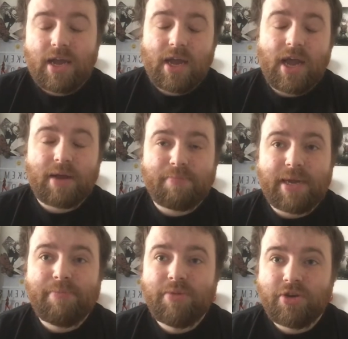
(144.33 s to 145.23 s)
Hank
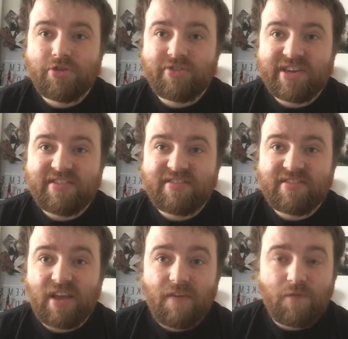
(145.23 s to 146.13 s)
Pym used
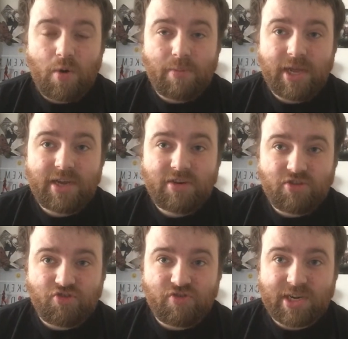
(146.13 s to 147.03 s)
his formula
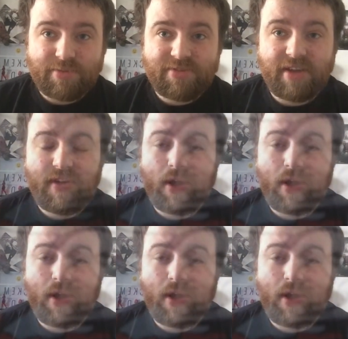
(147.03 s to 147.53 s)
to shrink himself